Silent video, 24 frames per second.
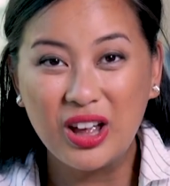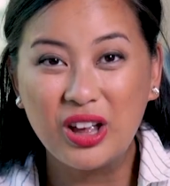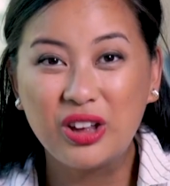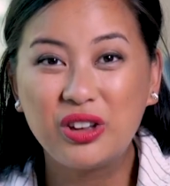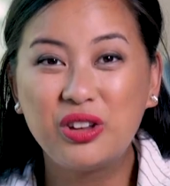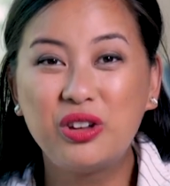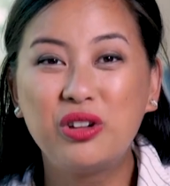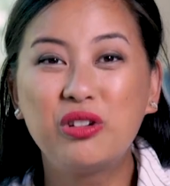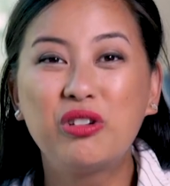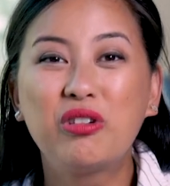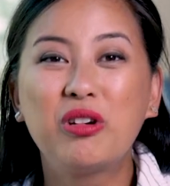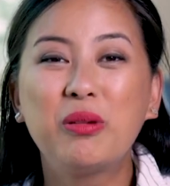
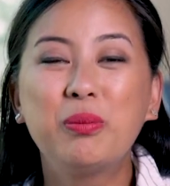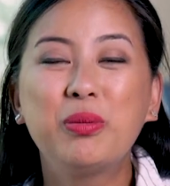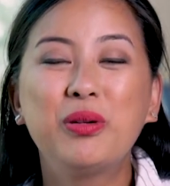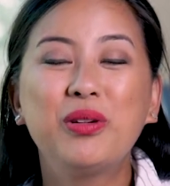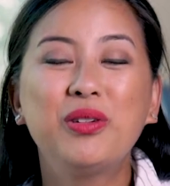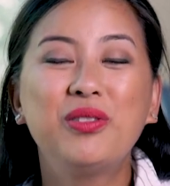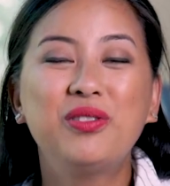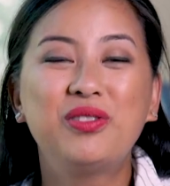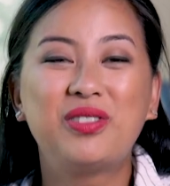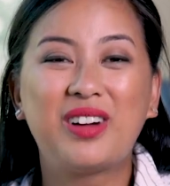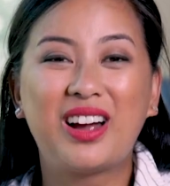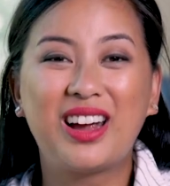You are
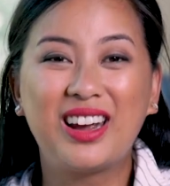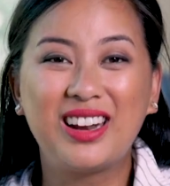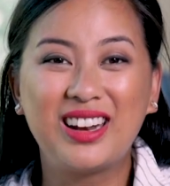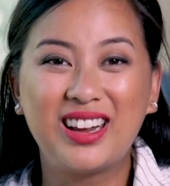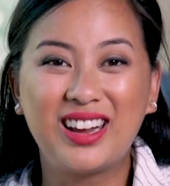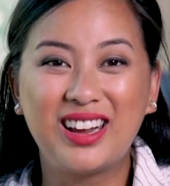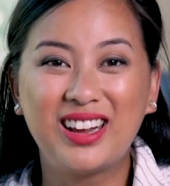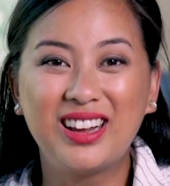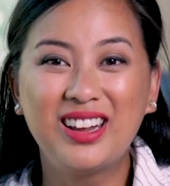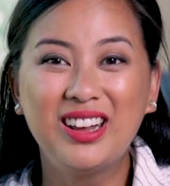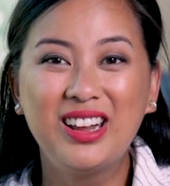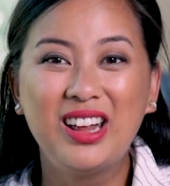
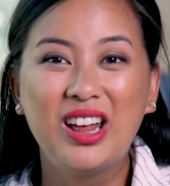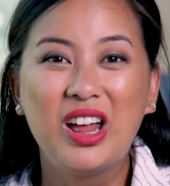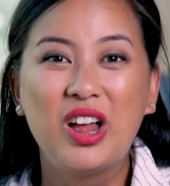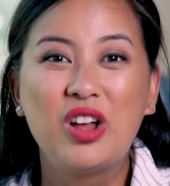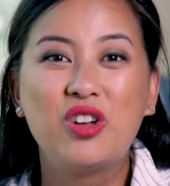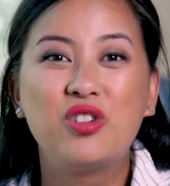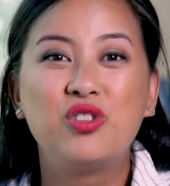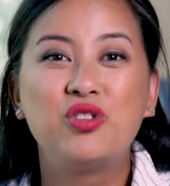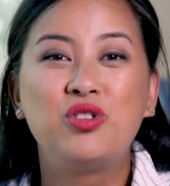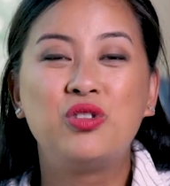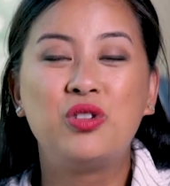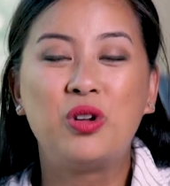providing
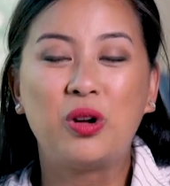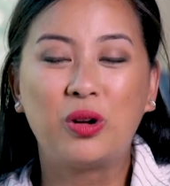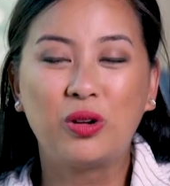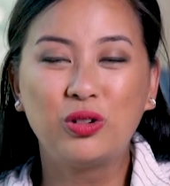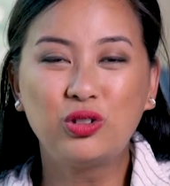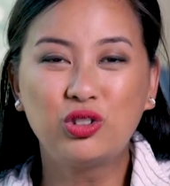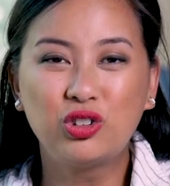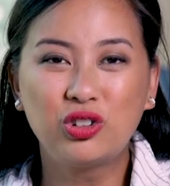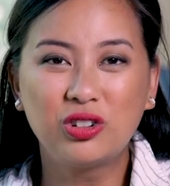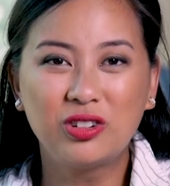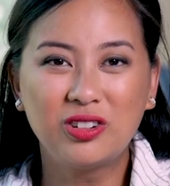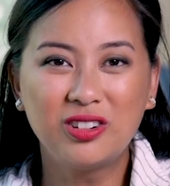
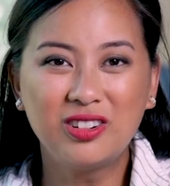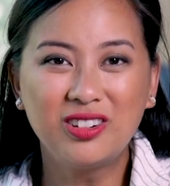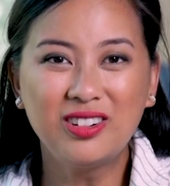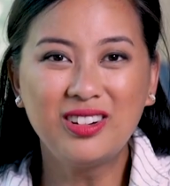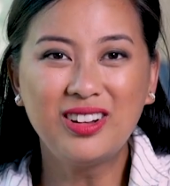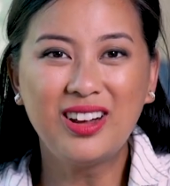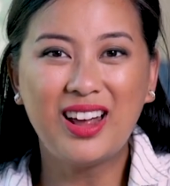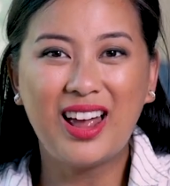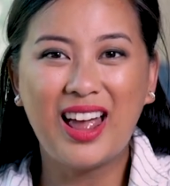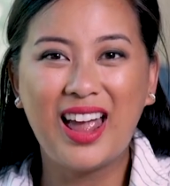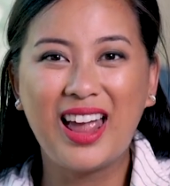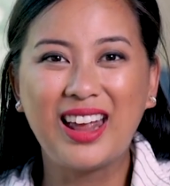nurture
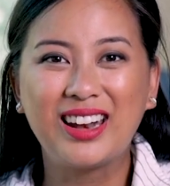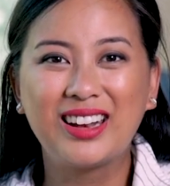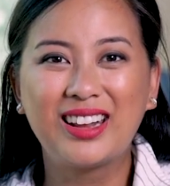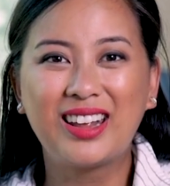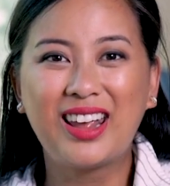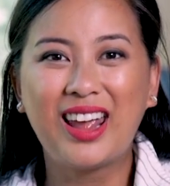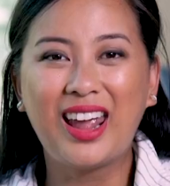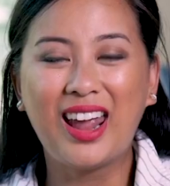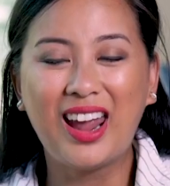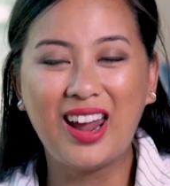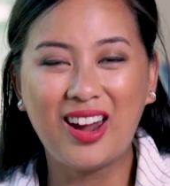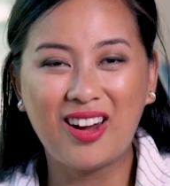and
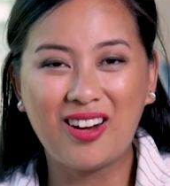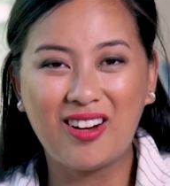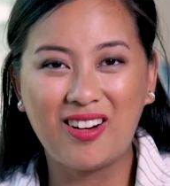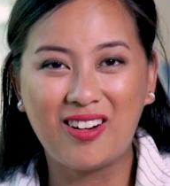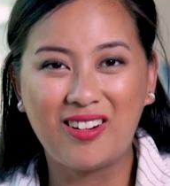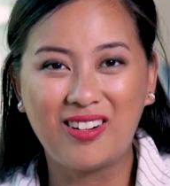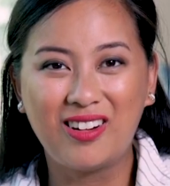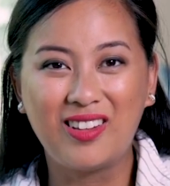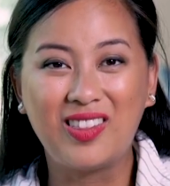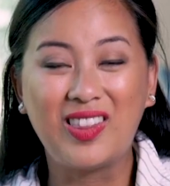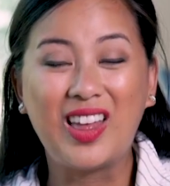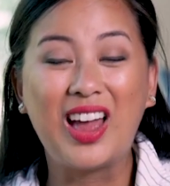
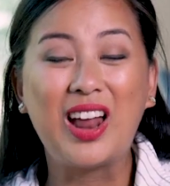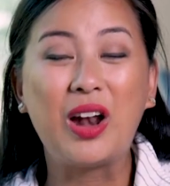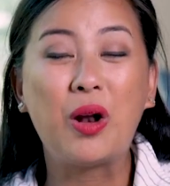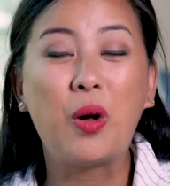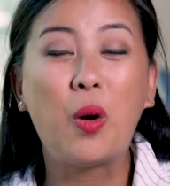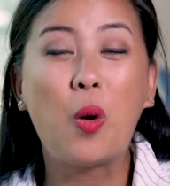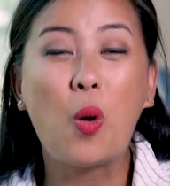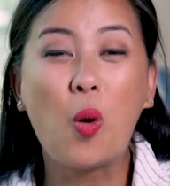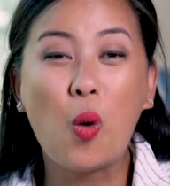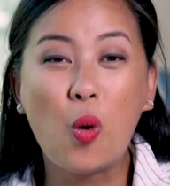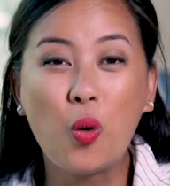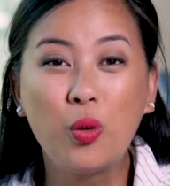care that
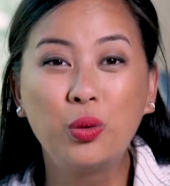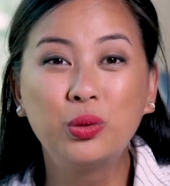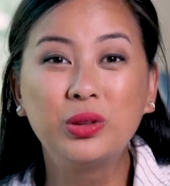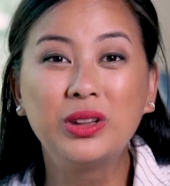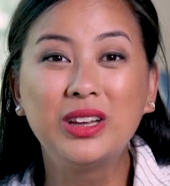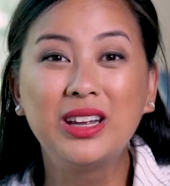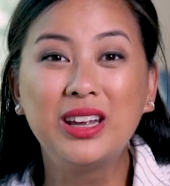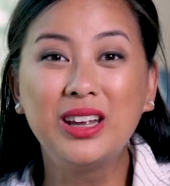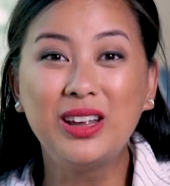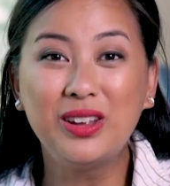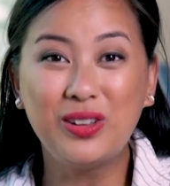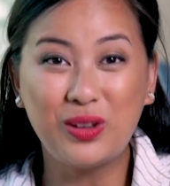
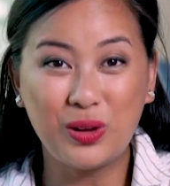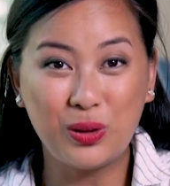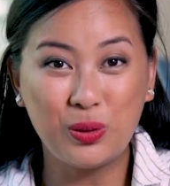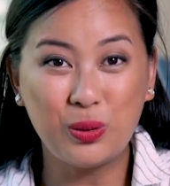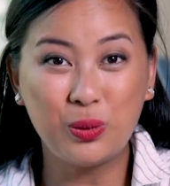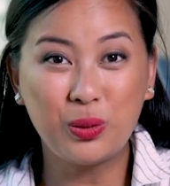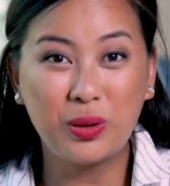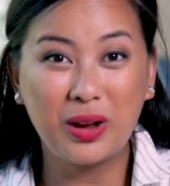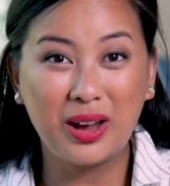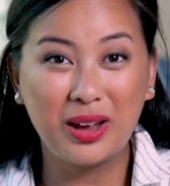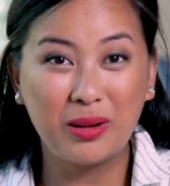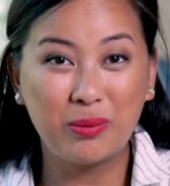only
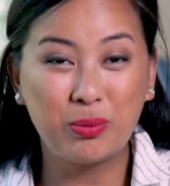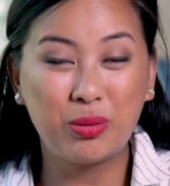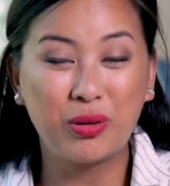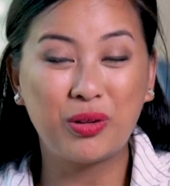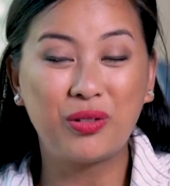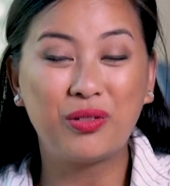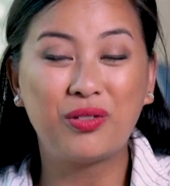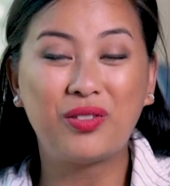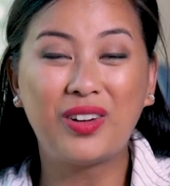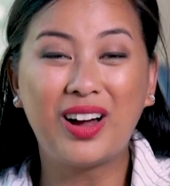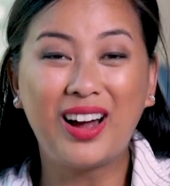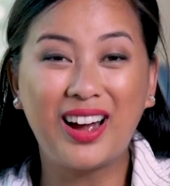you can
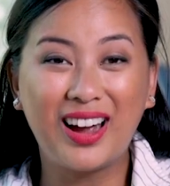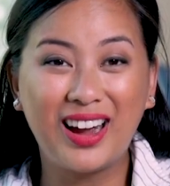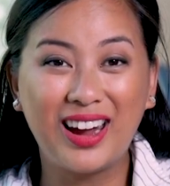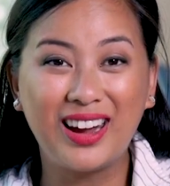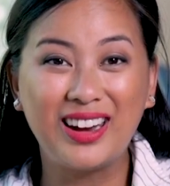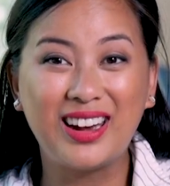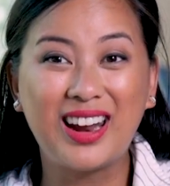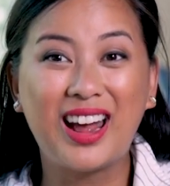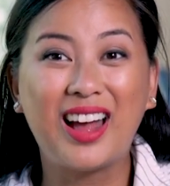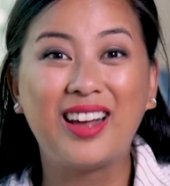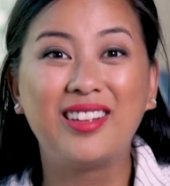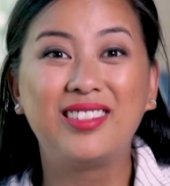
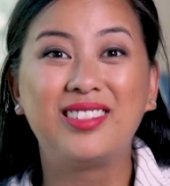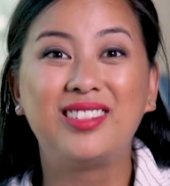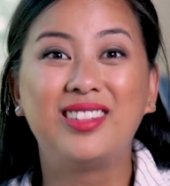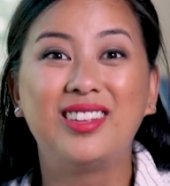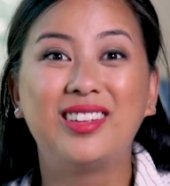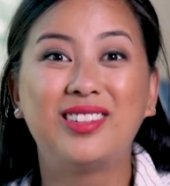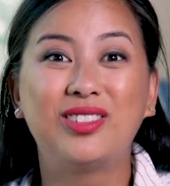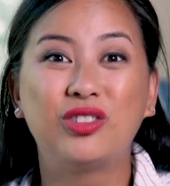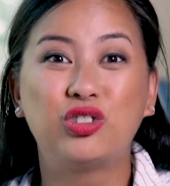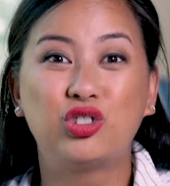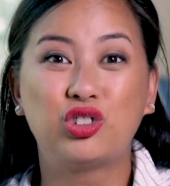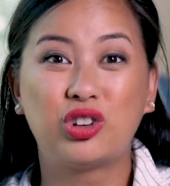provide as
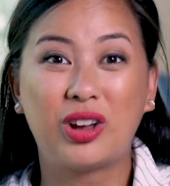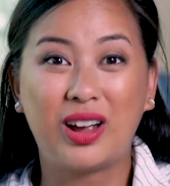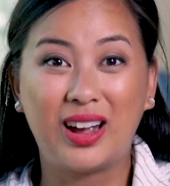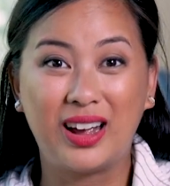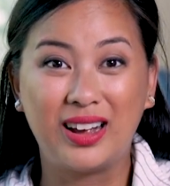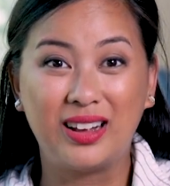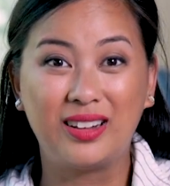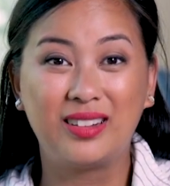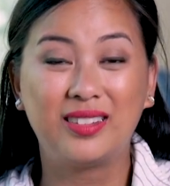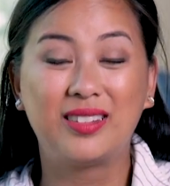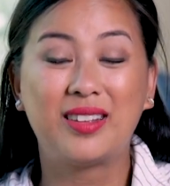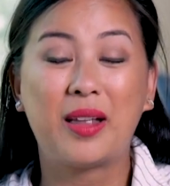this
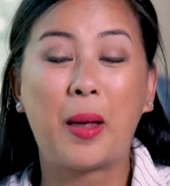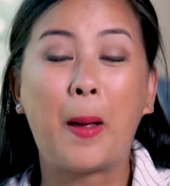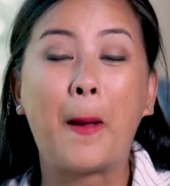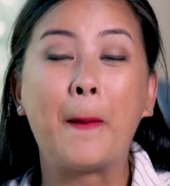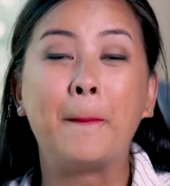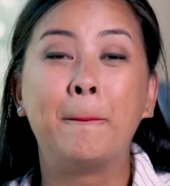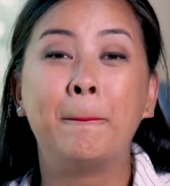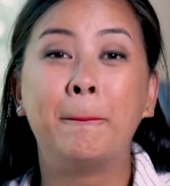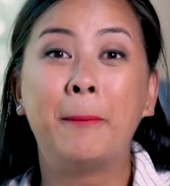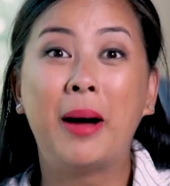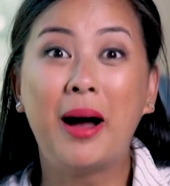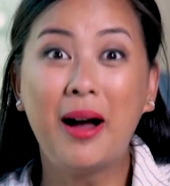child's
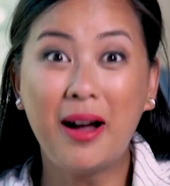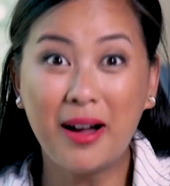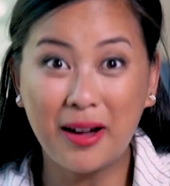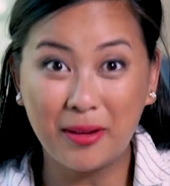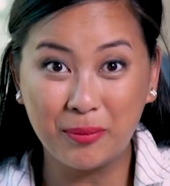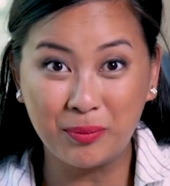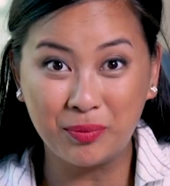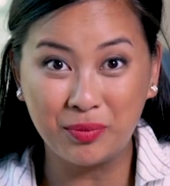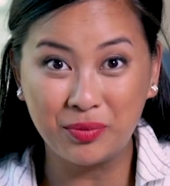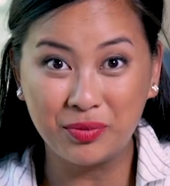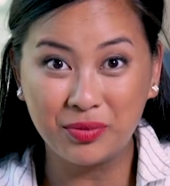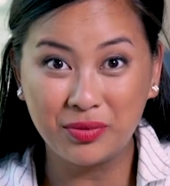
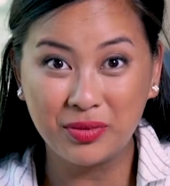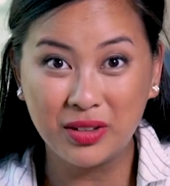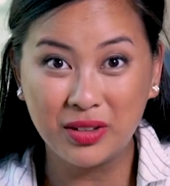mom.